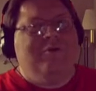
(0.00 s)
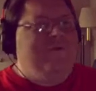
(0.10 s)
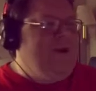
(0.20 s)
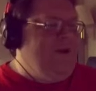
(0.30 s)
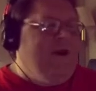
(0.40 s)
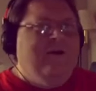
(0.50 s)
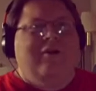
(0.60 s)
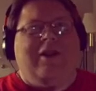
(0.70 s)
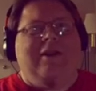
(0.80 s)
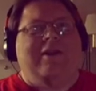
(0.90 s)
You've got the
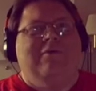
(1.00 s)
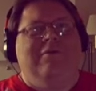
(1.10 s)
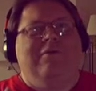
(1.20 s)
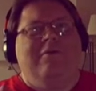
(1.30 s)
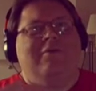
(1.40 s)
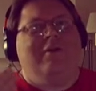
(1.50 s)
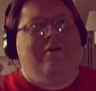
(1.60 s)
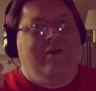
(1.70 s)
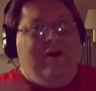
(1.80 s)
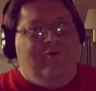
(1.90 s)
Ironclad that I was just using
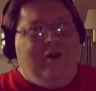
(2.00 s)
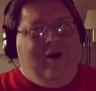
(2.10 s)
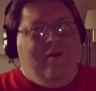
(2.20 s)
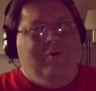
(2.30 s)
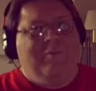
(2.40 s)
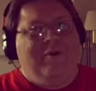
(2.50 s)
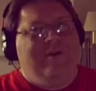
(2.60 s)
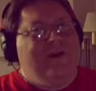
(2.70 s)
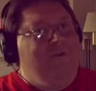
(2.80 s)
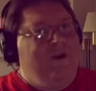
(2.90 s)
that's heavily armored, but
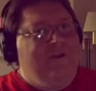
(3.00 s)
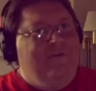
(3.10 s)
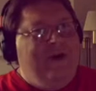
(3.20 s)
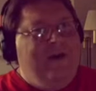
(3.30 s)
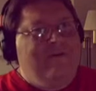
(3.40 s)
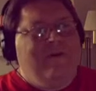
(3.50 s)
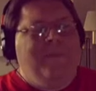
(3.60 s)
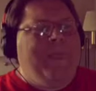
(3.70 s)
not quite as fast.